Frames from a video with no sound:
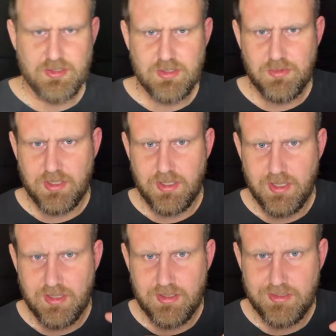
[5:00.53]
Someone
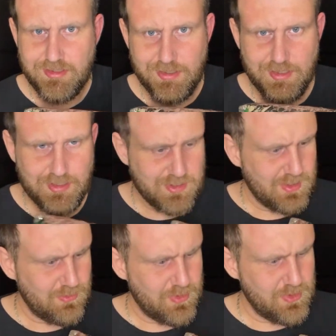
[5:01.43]

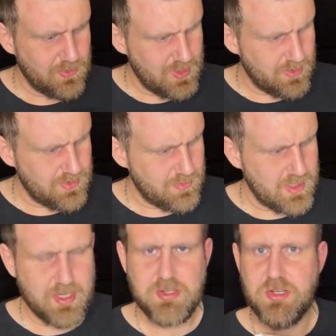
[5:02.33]
went all out on the
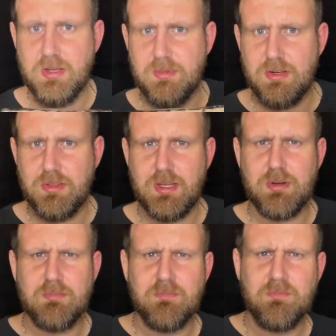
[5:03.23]
packaging up there on that
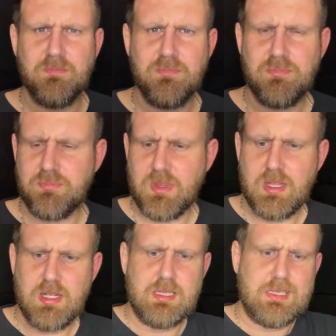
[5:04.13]
one.
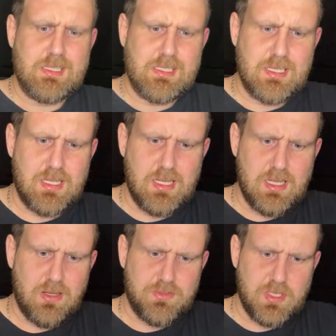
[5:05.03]

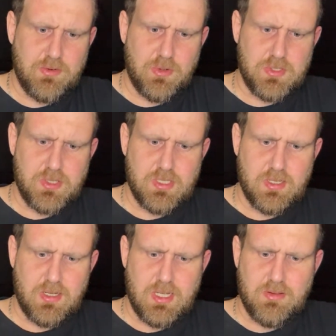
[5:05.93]
Obviously, if you're watching this
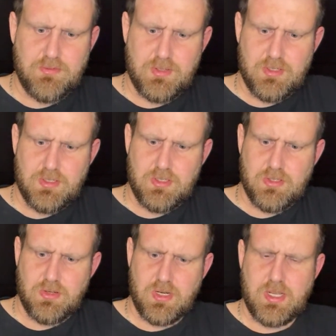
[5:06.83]
live, you're
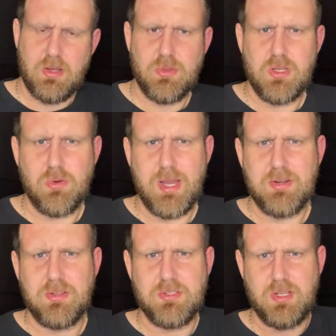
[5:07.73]
not going to get all the little
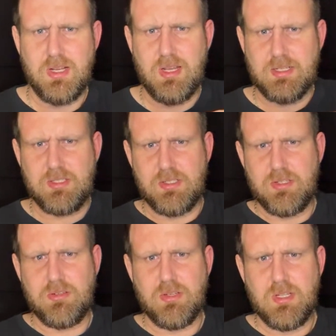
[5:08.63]
add-ons that I like to
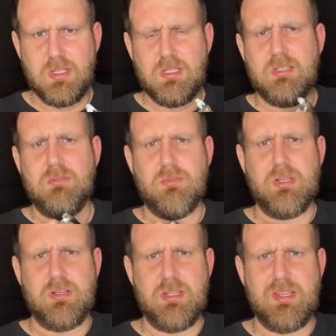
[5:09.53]
do when
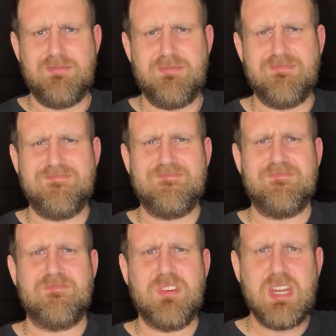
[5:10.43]
I then
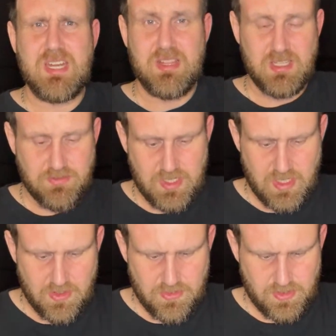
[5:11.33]
re-edit these
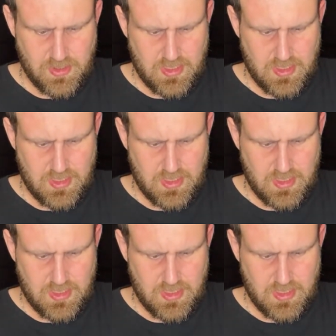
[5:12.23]
videos.